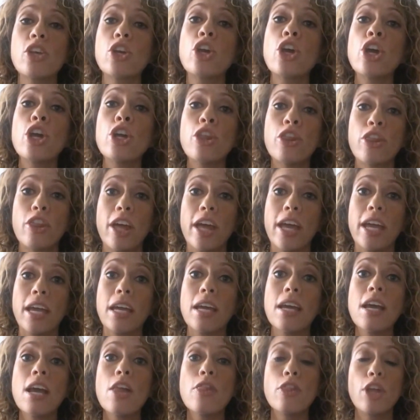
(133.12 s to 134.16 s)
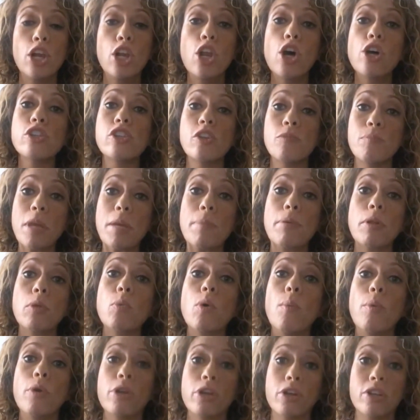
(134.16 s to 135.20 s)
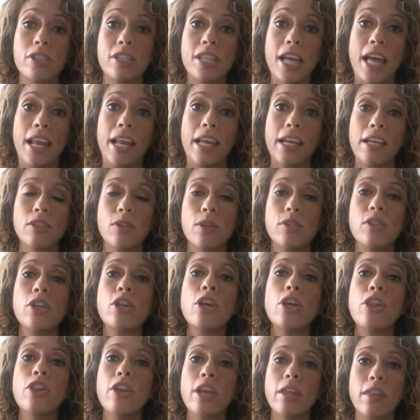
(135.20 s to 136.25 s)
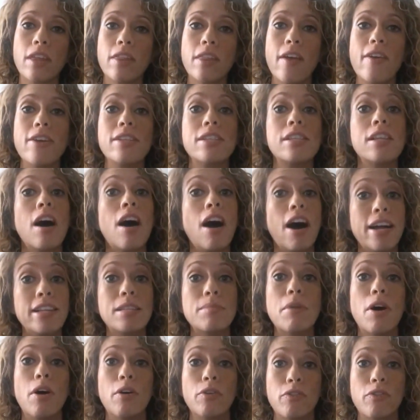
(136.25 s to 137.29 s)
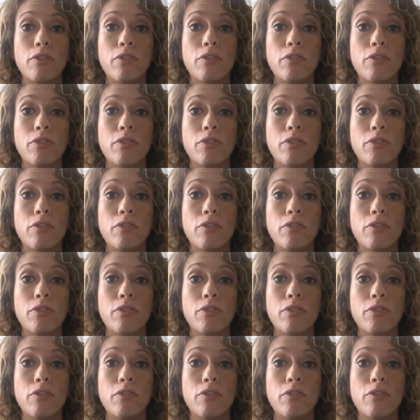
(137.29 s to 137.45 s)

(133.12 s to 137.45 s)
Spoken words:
good thing that lots of people want what you're selling. So it's a good thing that there is high demand.